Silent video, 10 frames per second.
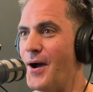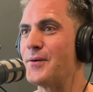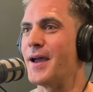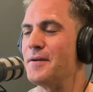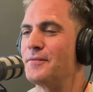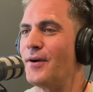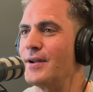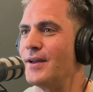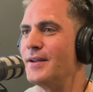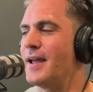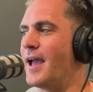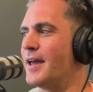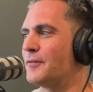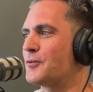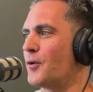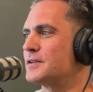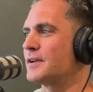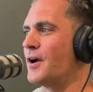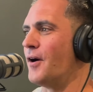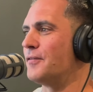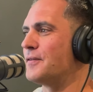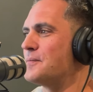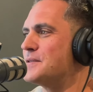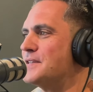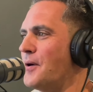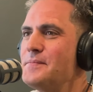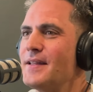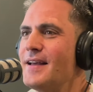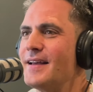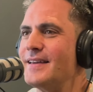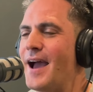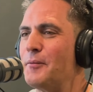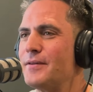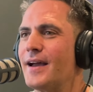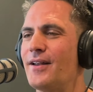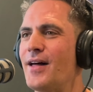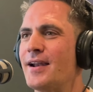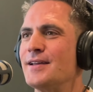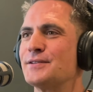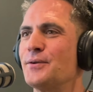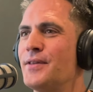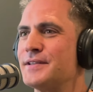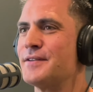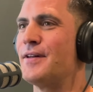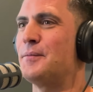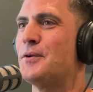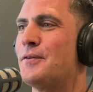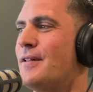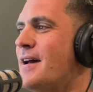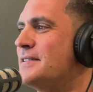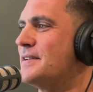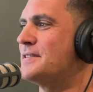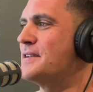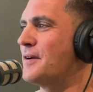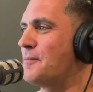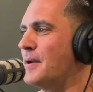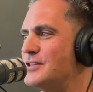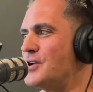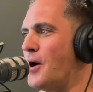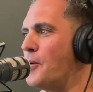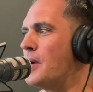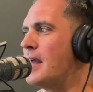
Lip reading: Okay, very good. And of course, golf. So yeah, we've got a lot of history that's developed over the last this year. But Joe,